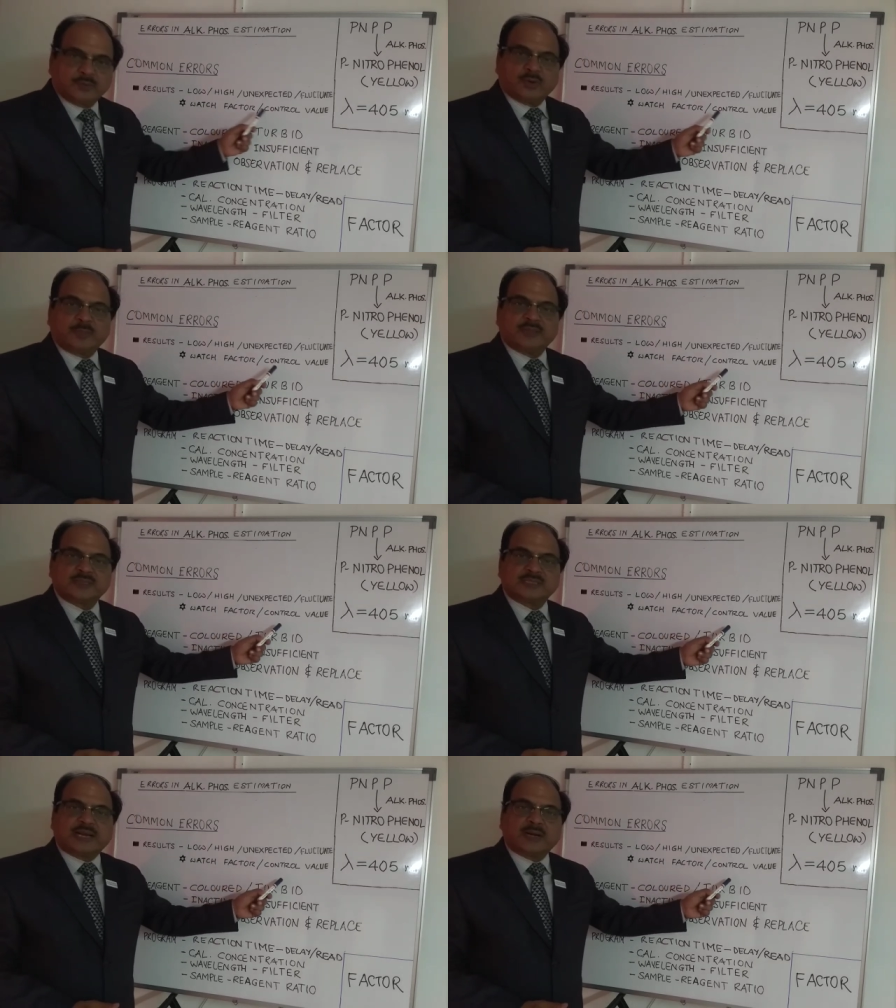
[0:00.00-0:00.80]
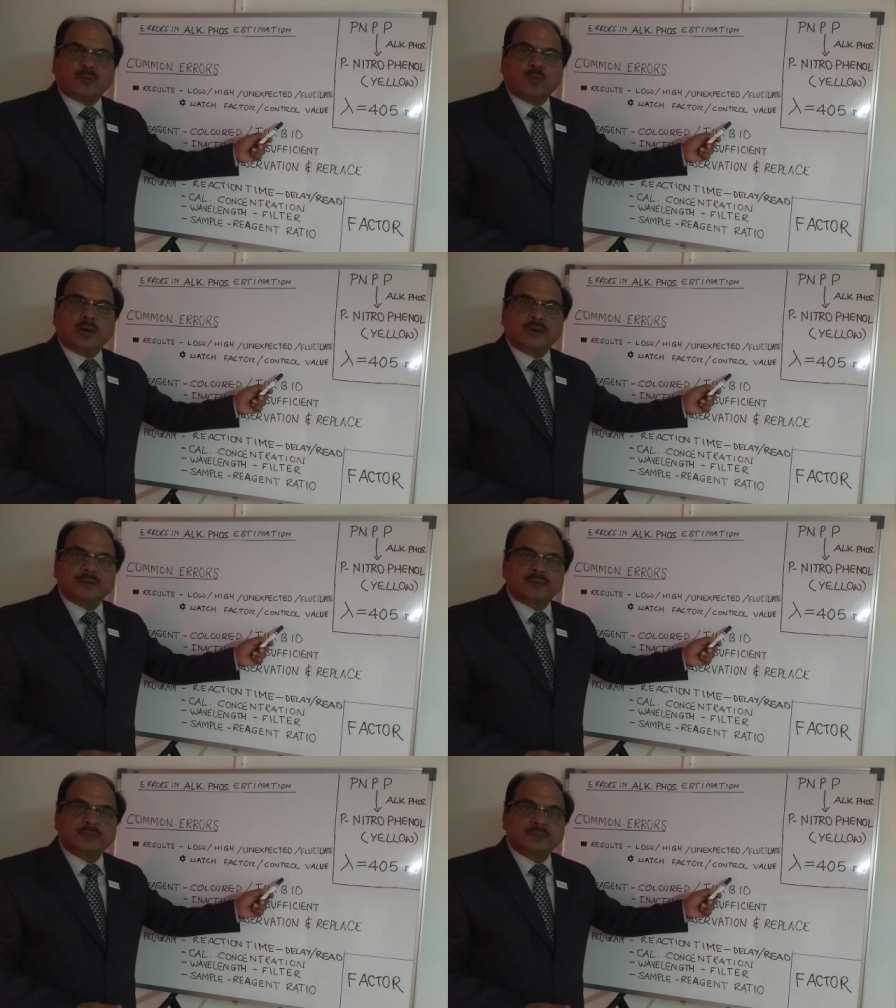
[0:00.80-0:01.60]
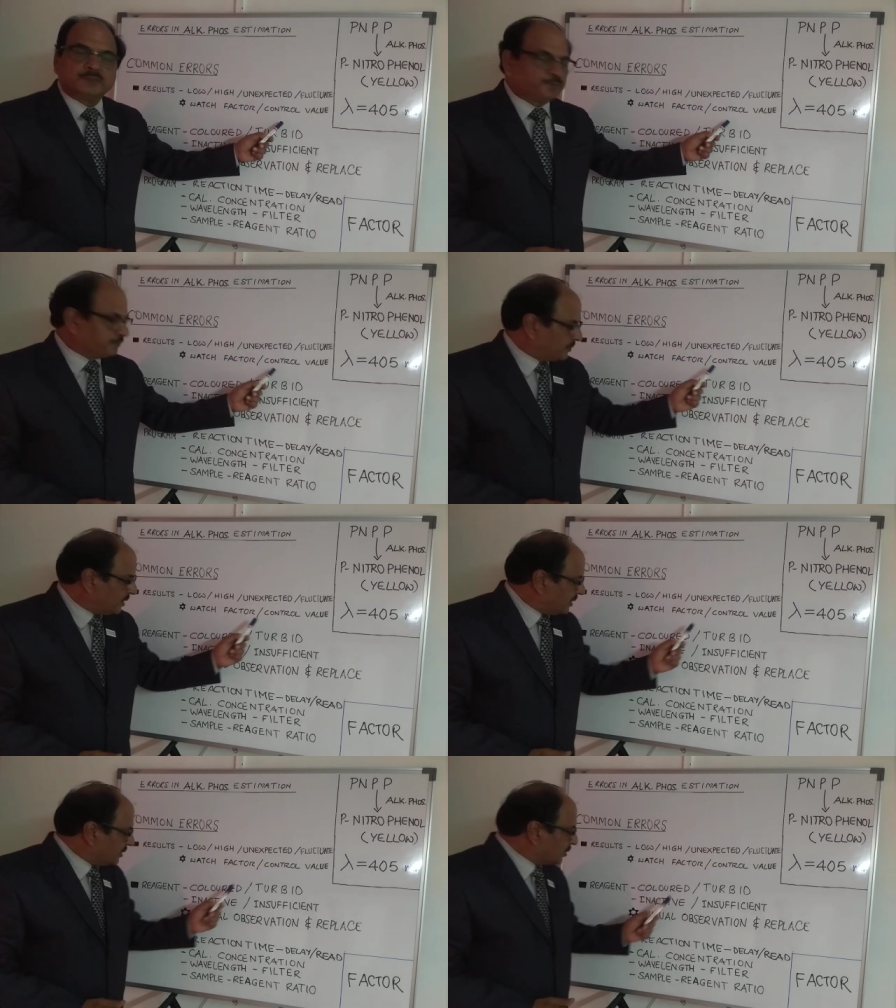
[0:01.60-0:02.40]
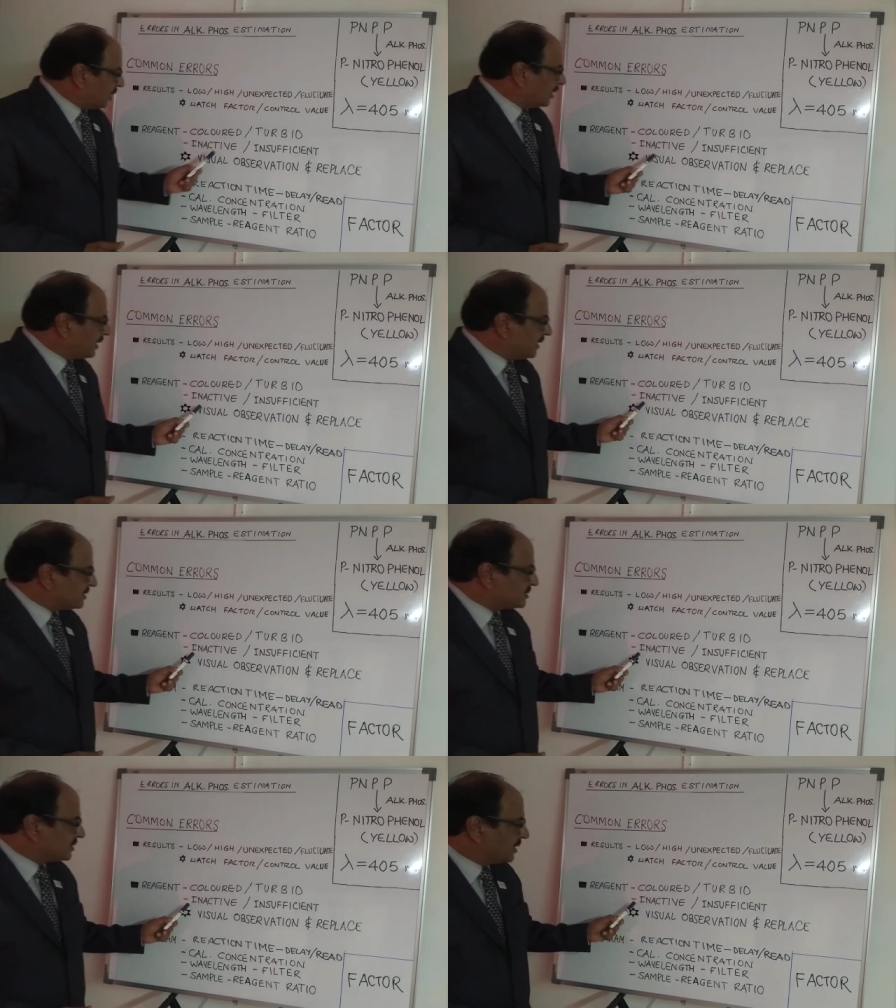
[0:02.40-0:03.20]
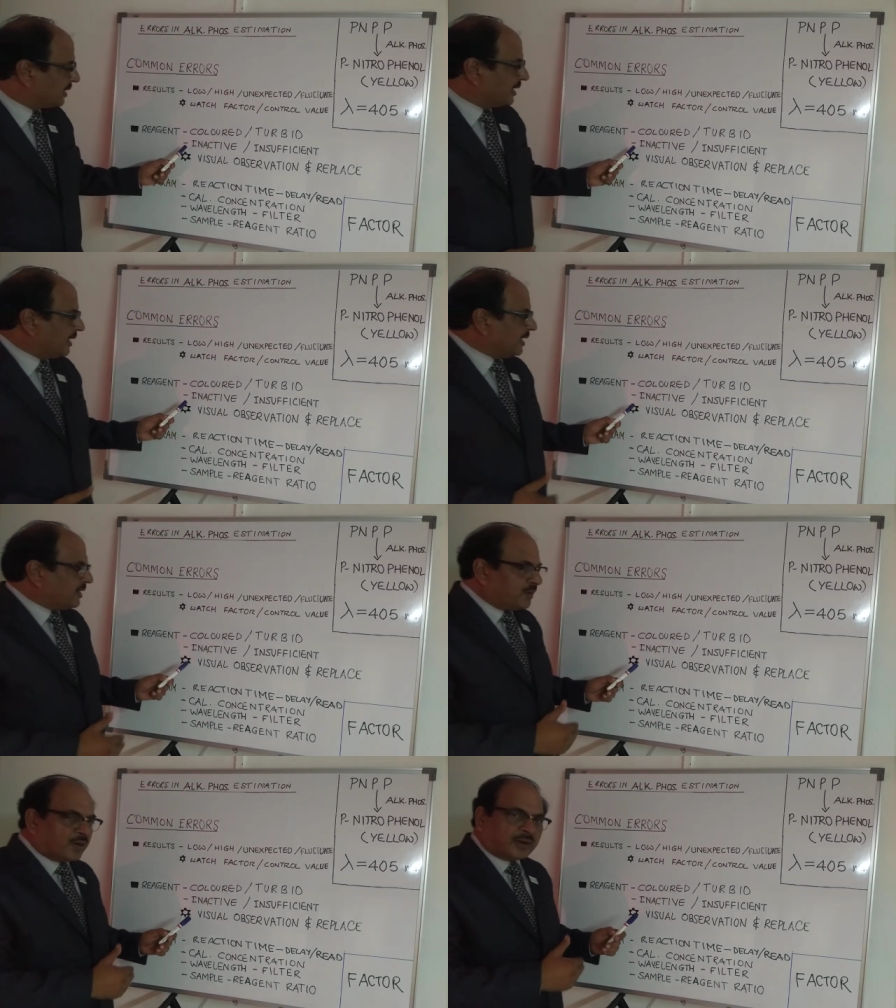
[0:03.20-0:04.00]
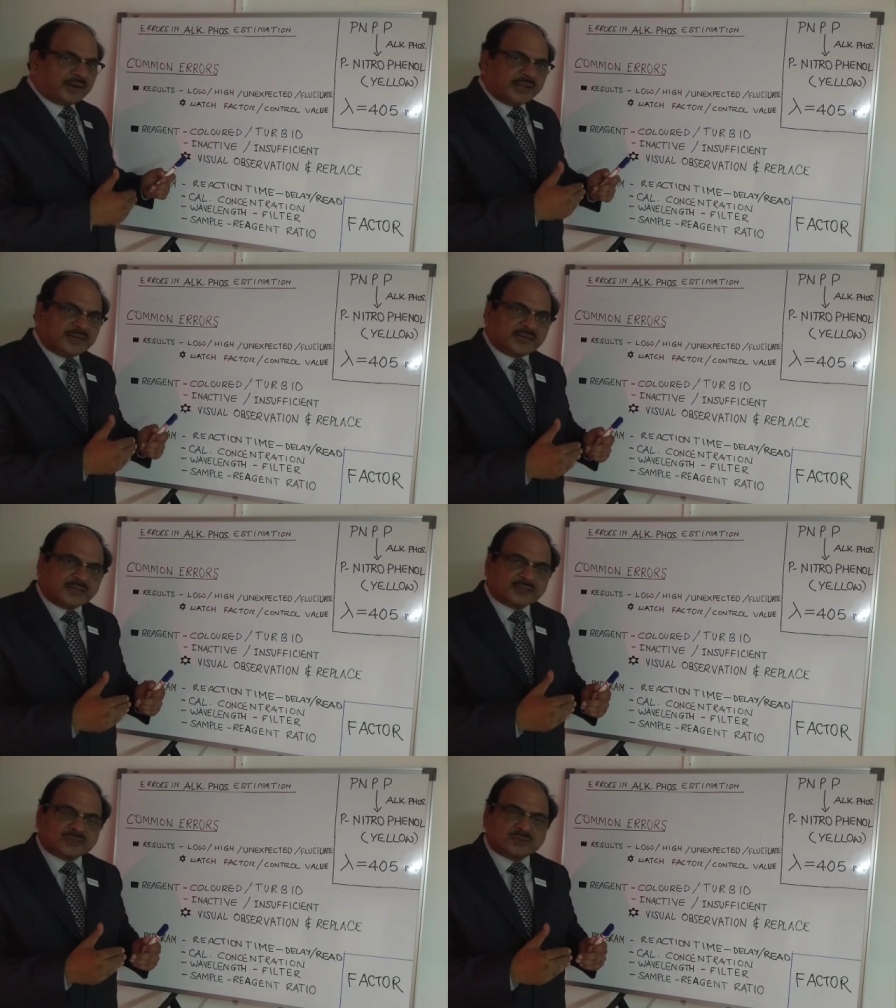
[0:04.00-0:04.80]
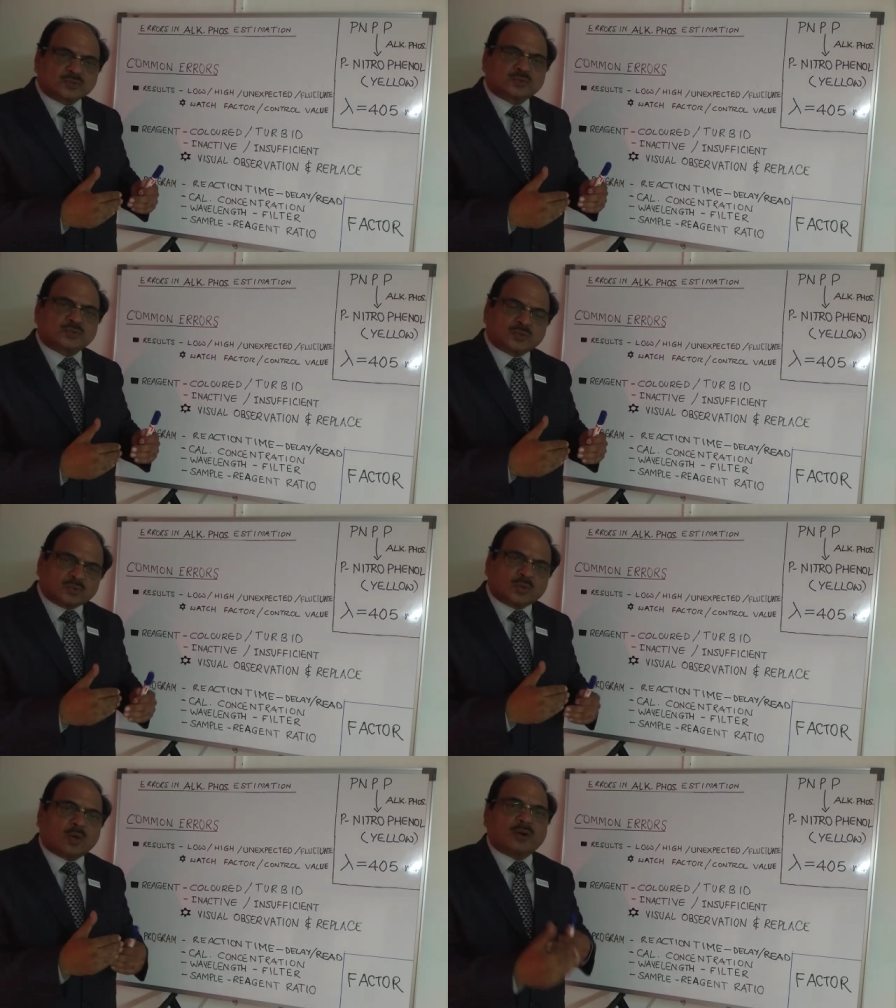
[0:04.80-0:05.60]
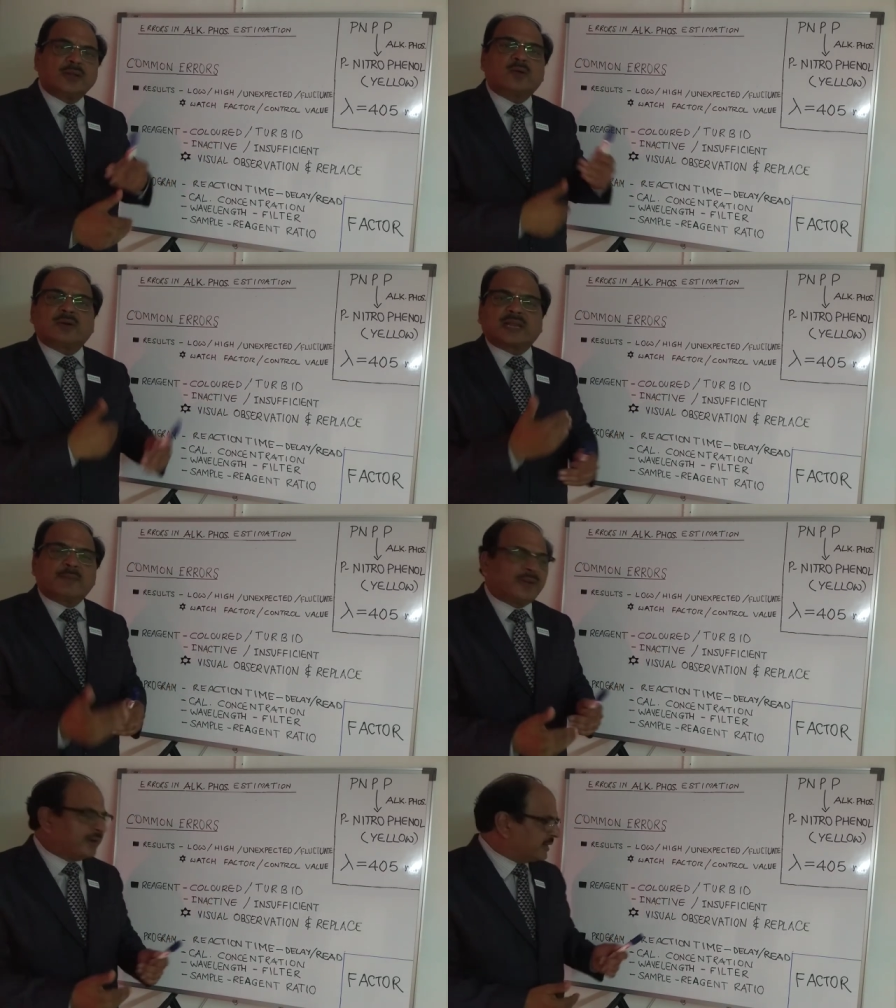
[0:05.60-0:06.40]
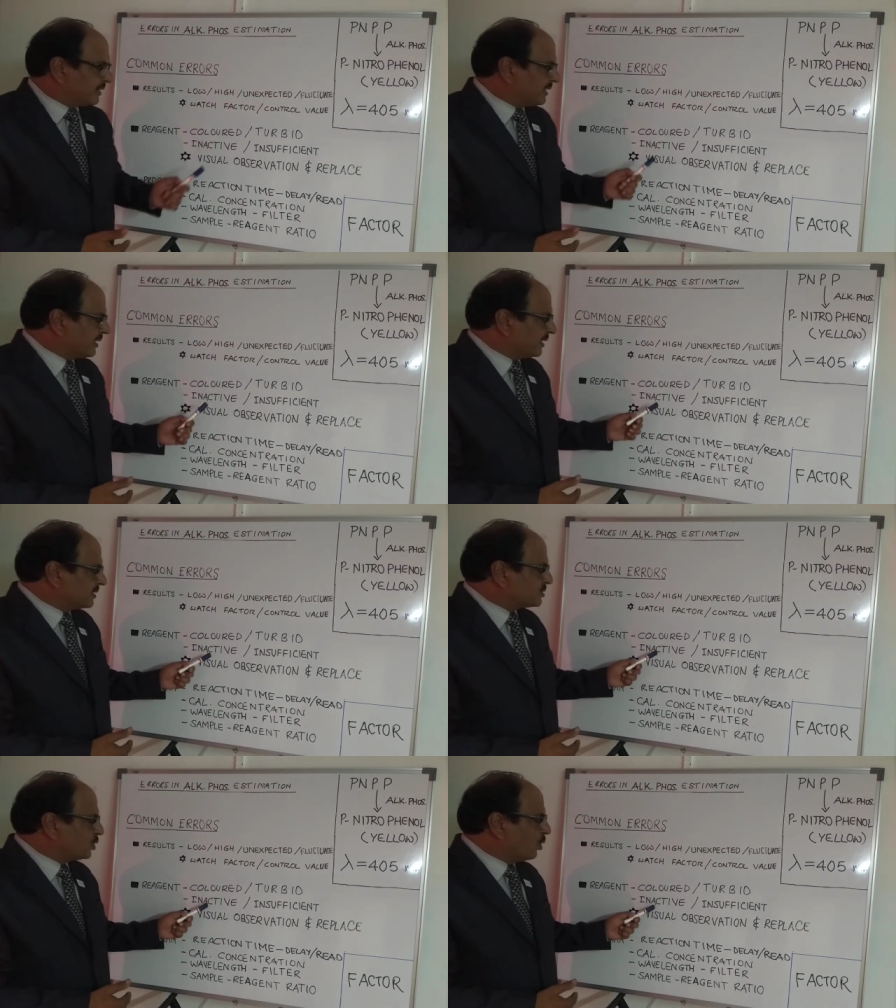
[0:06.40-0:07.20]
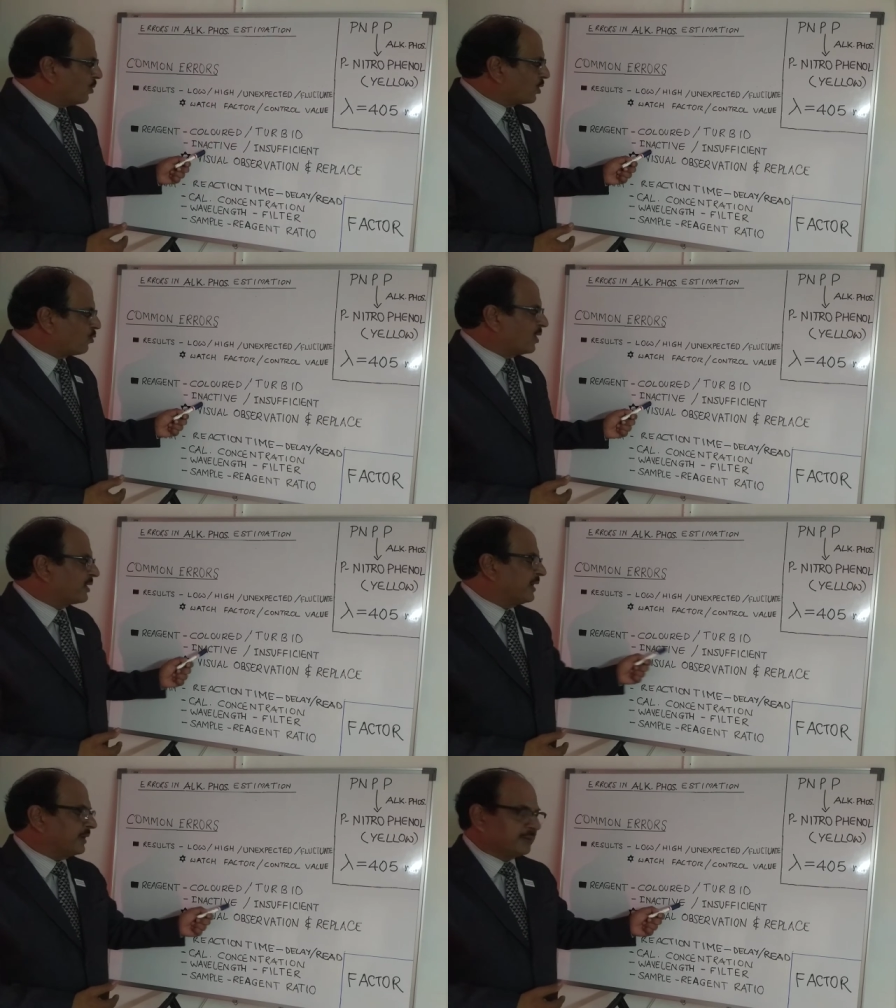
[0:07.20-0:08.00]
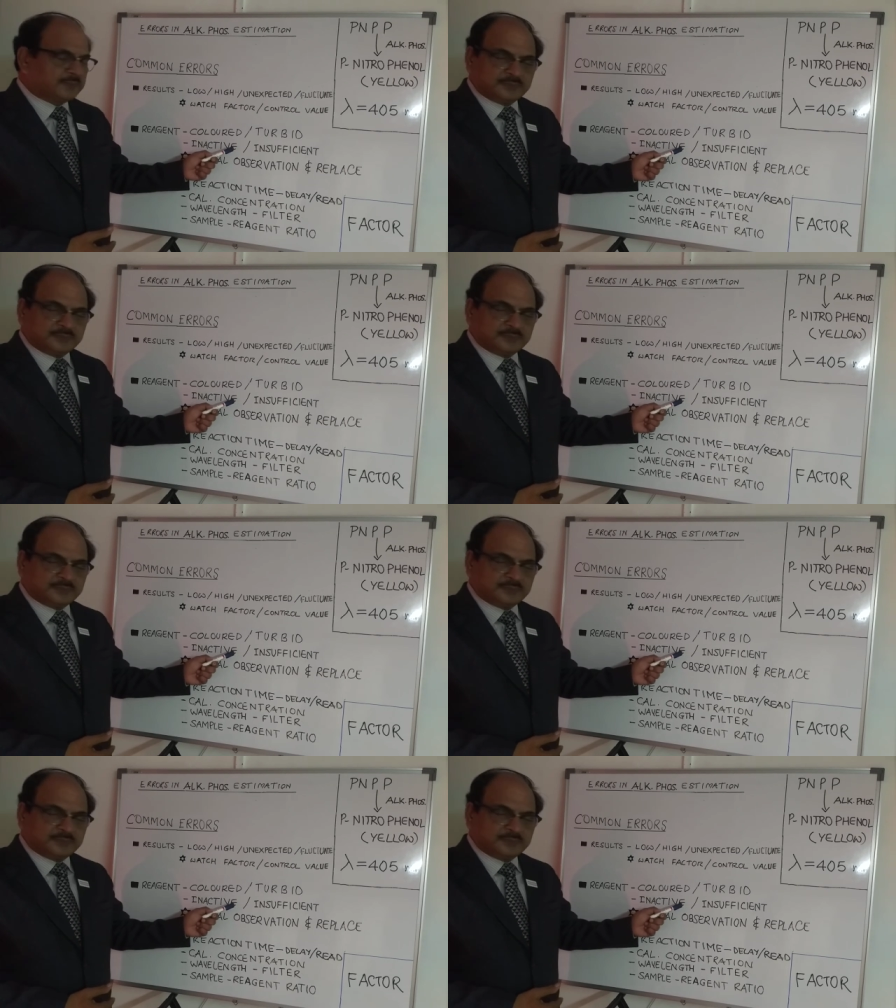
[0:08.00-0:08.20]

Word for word: could be the second one. Third is your reagent is so thoroughly contaminated that it is no more working,